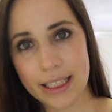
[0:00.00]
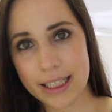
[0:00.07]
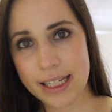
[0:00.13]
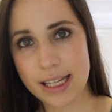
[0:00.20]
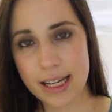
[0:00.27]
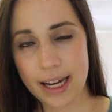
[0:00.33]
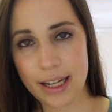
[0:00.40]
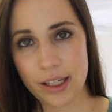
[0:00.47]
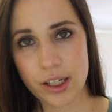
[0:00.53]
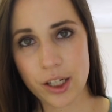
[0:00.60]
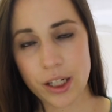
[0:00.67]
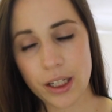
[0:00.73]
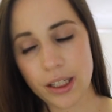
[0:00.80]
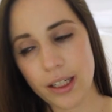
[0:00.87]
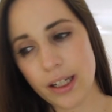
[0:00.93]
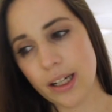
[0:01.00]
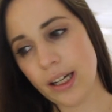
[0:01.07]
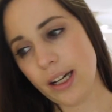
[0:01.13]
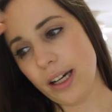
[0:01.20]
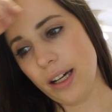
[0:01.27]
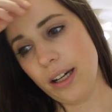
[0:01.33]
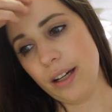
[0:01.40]
this kitchen
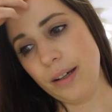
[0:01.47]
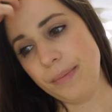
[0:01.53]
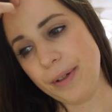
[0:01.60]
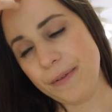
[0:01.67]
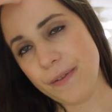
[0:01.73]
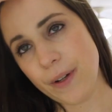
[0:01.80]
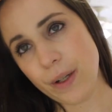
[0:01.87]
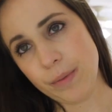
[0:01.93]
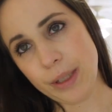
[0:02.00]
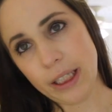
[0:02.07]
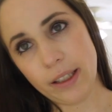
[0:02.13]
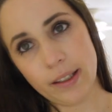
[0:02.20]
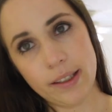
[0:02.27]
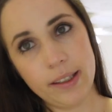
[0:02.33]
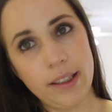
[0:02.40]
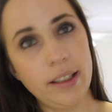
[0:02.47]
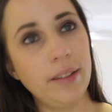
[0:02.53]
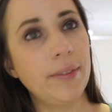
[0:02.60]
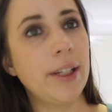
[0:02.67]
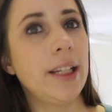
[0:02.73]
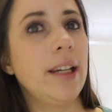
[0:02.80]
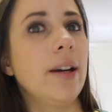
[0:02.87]
and filming a cleaning
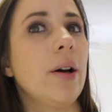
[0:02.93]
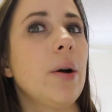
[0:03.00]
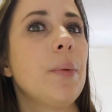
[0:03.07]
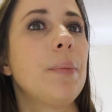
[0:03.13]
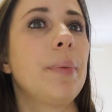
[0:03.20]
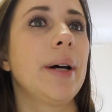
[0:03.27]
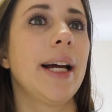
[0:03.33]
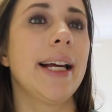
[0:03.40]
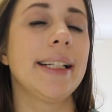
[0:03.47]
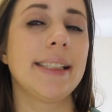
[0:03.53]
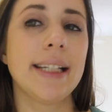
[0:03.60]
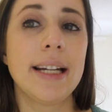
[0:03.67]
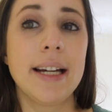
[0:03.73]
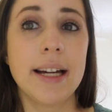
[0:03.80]
video, but